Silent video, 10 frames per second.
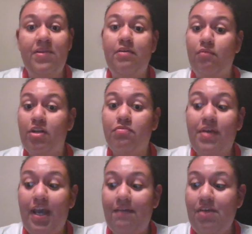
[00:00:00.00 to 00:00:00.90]
Once we
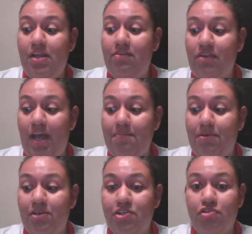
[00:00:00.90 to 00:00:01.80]
have that
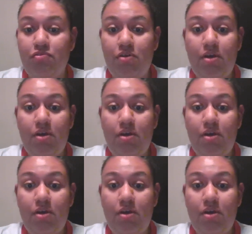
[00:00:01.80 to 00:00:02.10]
established,